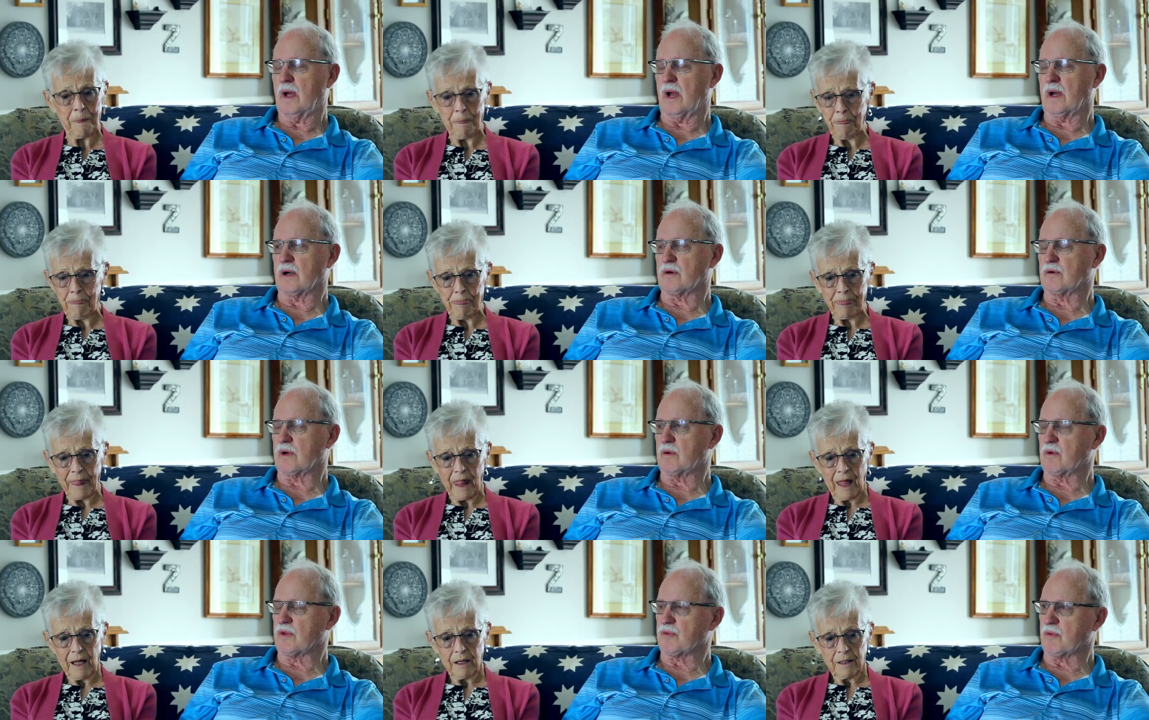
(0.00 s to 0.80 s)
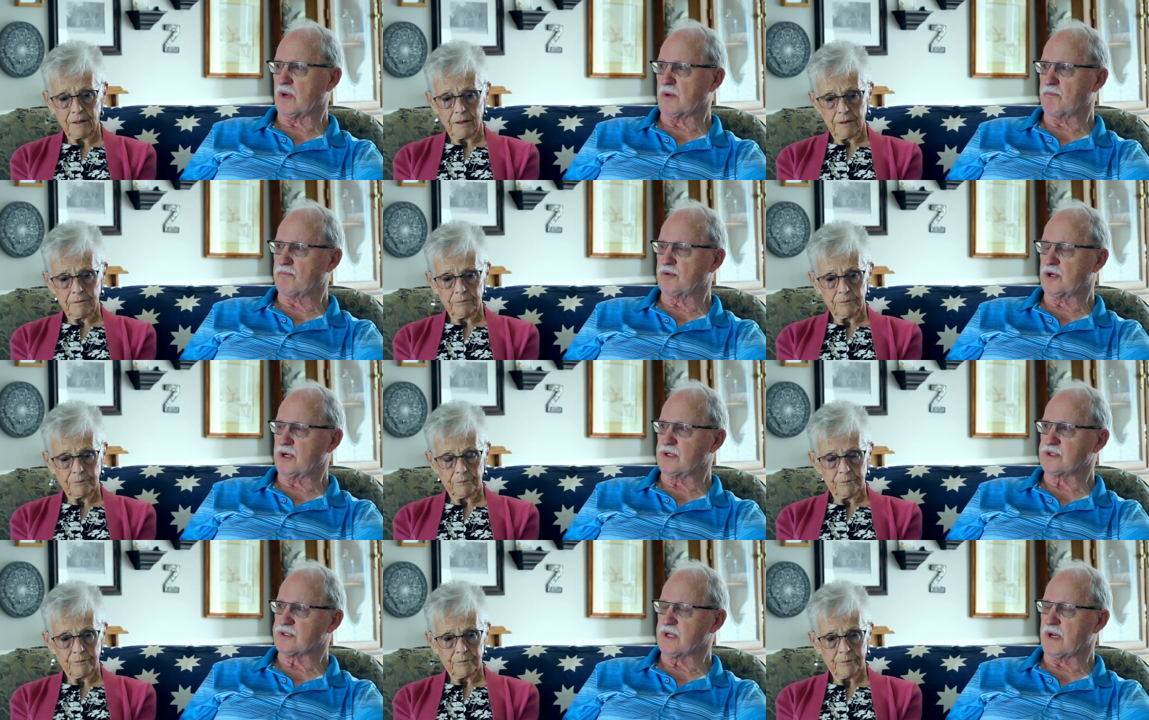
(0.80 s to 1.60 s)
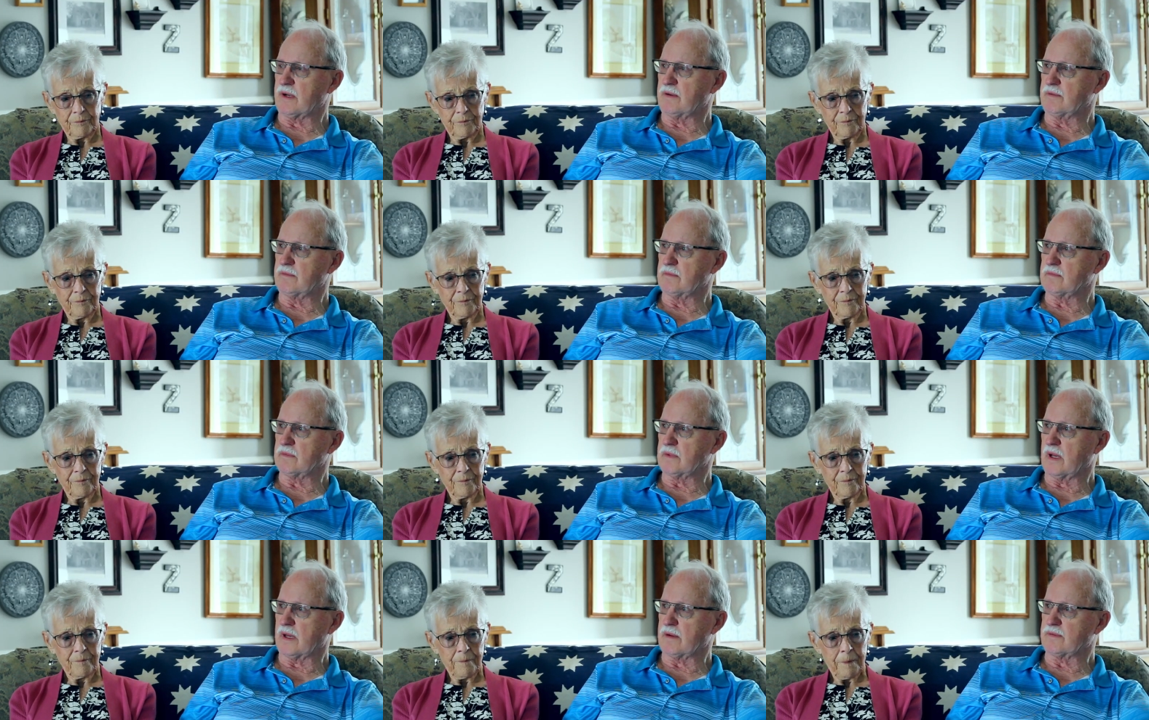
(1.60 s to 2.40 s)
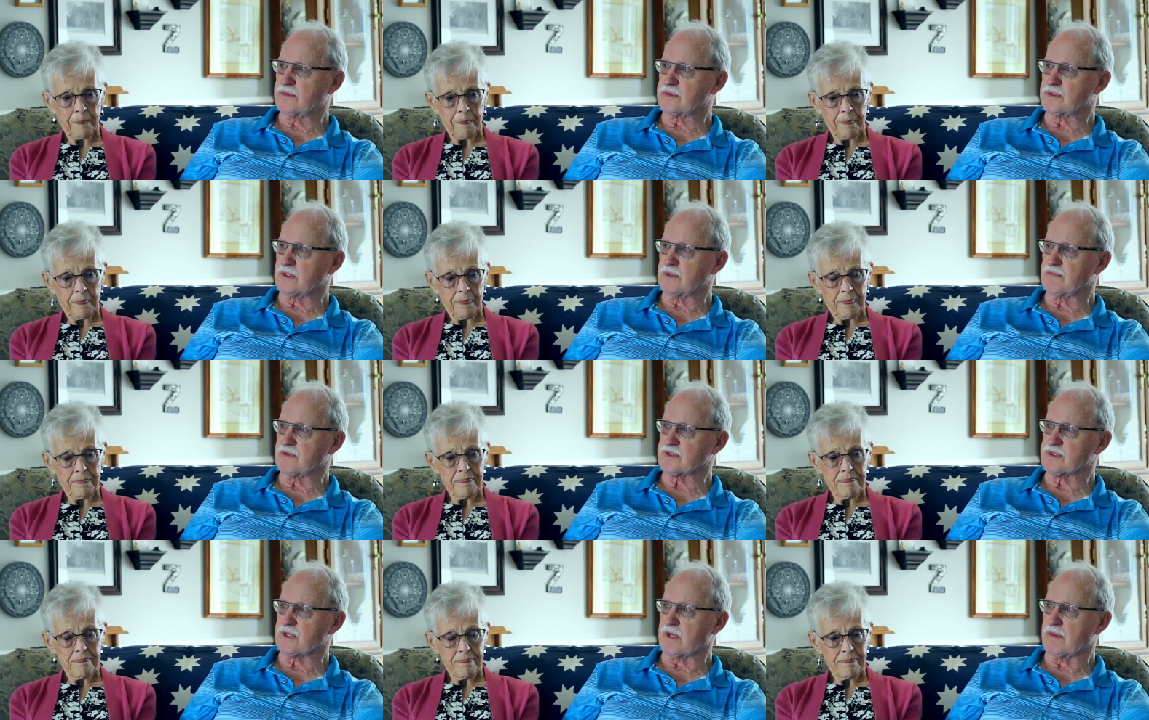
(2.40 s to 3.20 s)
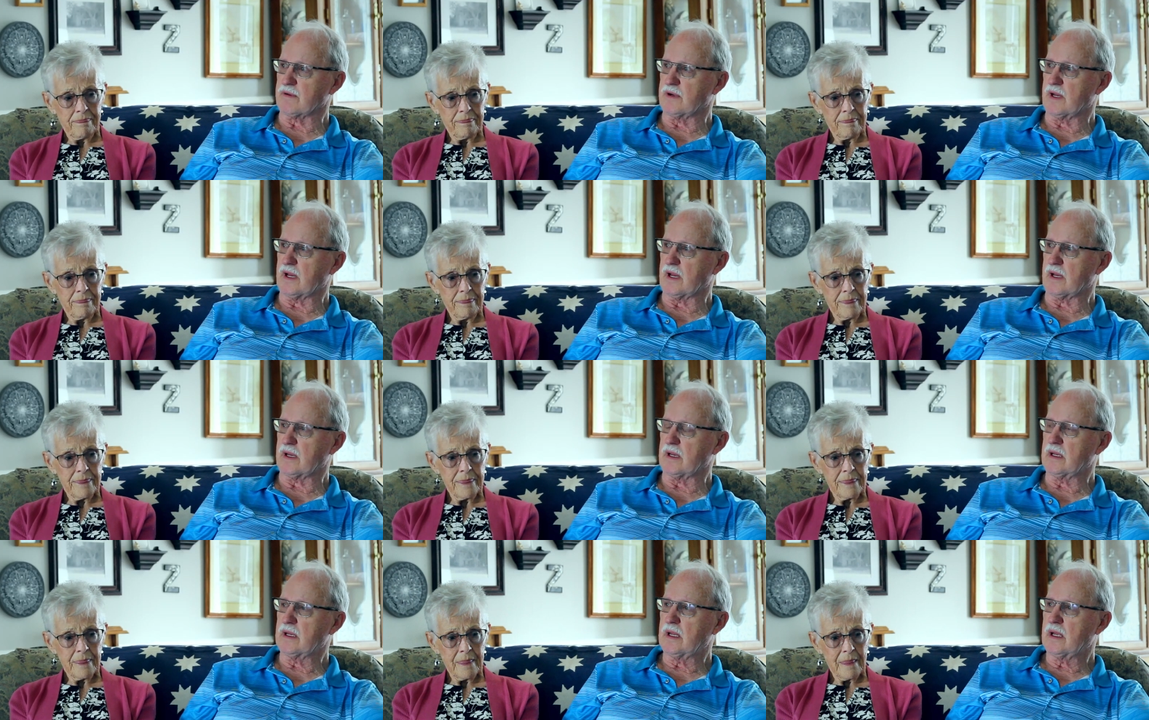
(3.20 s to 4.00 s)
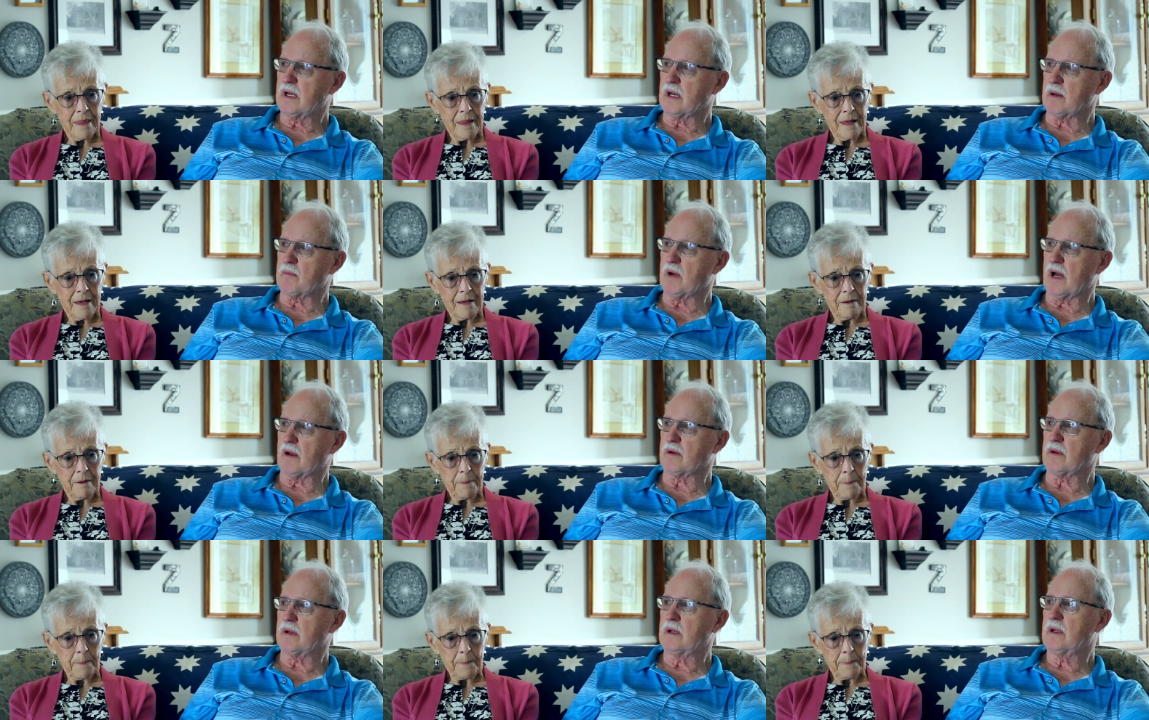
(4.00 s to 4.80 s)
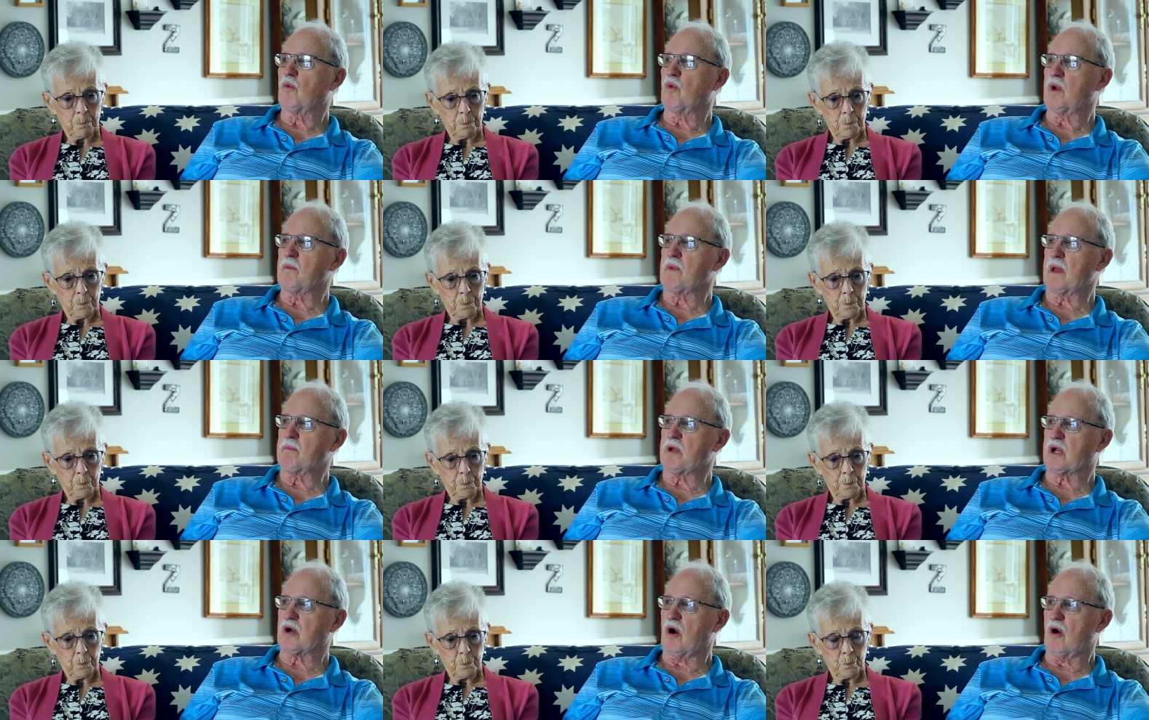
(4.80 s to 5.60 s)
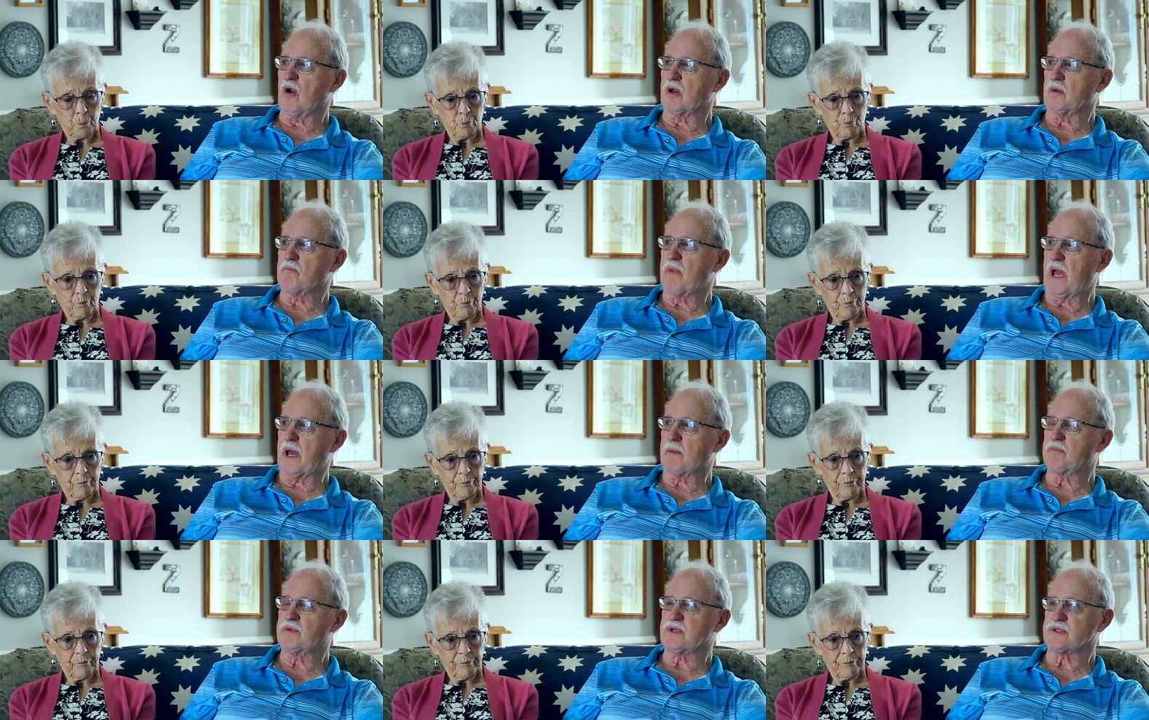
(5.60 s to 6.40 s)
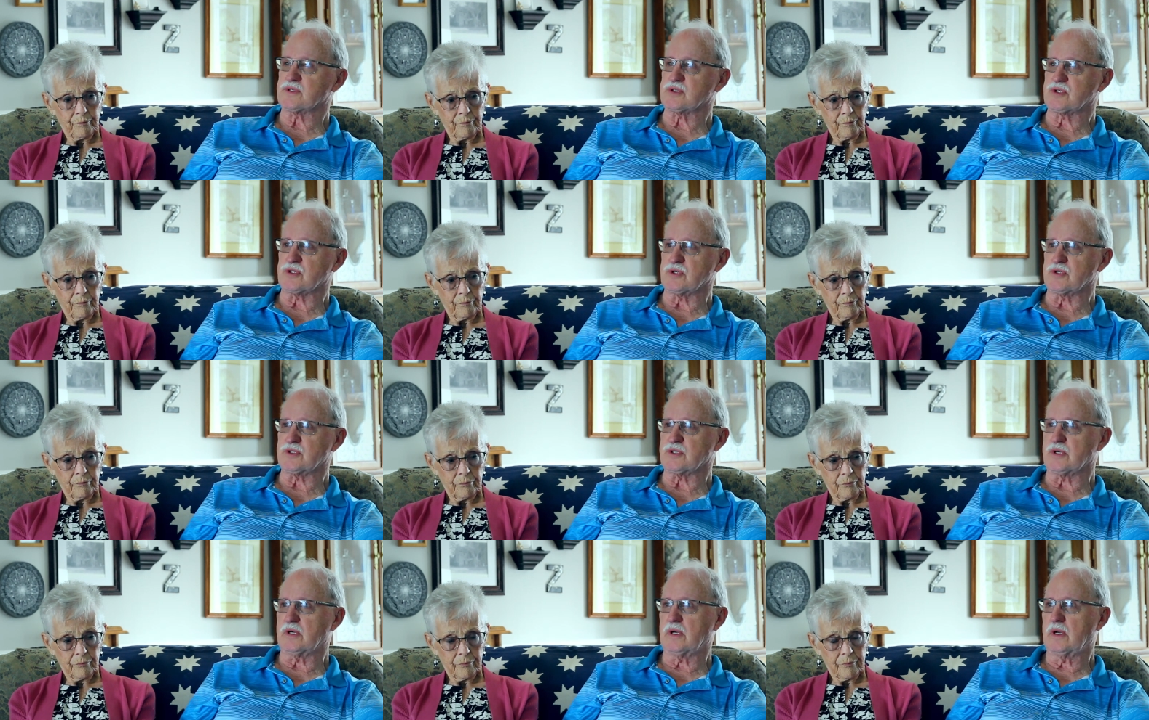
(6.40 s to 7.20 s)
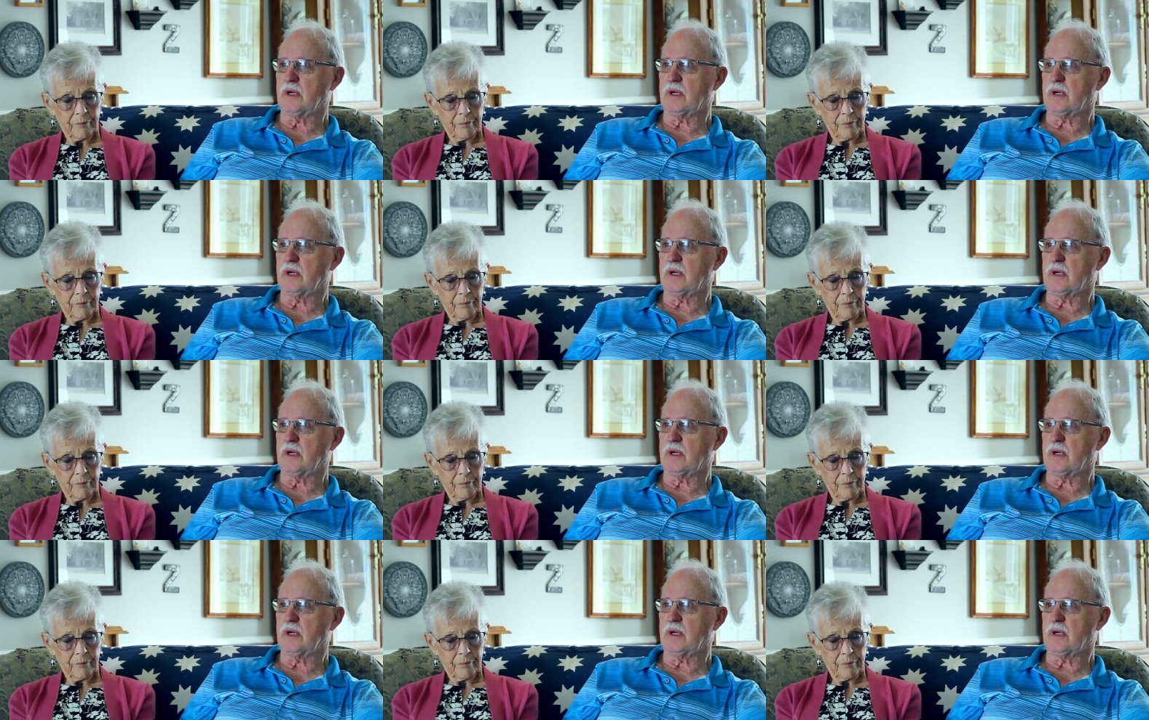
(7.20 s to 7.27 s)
Speaker 1: I agree with what Preach said at service the other day about we may be called a Baptist church,